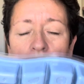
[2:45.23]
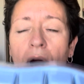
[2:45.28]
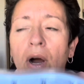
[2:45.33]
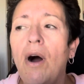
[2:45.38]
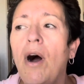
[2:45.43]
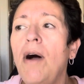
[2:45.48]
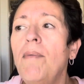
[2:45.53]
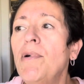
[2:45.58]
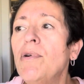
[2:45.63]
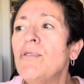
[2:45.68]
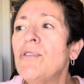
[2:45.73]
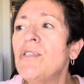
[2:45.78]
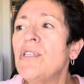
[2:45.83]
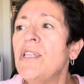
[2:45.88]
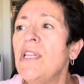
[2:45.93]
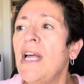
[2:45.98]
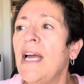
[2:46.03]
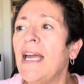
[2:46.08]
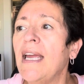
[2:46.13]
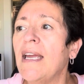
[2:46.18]
Almost
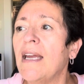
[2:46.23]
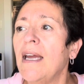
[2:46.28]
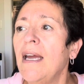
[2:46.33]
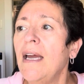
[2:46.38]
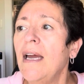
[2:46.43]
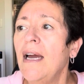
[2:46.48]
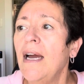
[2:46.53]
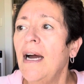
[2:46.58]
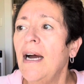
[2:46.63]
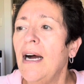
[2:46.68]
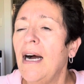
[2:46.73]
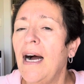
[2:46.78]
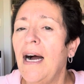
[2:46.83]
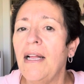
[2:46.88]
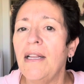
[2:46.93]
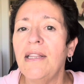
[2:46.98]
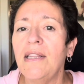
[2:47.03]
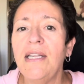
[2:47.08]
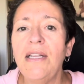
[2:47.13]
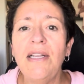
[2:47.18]
like
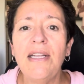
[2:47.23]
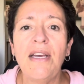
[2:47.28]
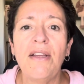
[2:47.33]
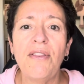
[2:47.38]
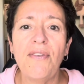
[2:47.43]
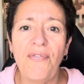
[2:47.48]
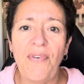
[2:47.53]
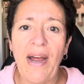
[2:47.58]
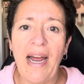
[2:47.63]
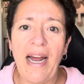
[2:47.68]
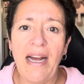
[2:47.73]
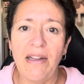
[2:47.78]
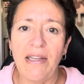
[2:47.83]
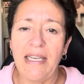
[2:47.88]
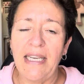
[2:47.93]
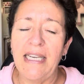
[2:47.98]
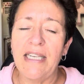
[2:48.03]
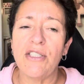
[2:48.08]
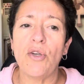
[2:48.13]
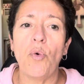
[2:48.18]
uh, Lily of the Valley
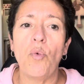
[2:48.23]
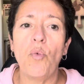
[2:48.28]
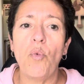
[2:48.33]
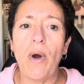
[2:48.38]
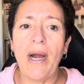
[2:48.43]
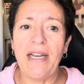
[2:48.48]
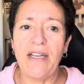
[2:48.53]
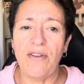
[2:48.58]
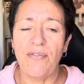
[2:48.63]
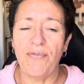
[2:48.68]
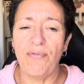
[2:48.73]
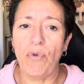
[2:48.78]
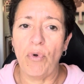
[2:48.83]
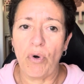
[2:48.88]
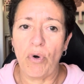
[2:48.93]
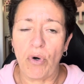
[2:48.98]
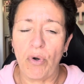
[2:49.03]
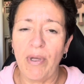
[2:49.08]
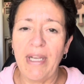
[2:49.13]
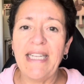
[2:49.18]
is a white
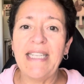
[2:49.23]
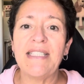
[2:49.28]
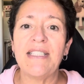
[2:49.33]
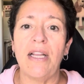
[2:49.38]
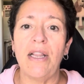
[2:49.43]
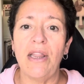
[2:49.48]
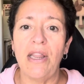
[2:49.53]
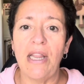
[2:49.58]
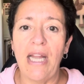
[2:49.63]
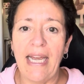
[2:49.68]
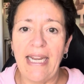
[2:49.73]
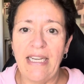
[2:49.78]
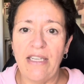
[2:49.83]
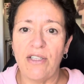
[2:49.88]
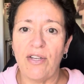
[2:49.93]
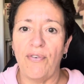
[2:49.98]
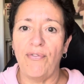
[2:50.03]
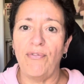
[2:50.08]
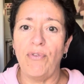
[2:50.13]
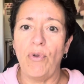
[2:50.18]
floral and it's a
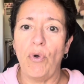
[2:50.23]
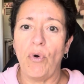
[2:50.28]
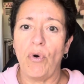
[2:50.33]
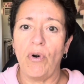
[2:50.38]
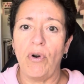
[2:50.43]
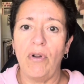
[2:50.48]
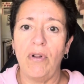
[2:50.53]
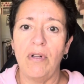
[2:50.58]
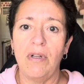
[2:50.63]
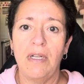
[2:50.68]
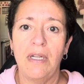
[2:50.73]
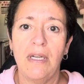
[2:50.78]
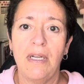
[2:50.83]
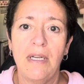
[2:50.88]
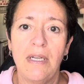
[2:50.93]
light floral.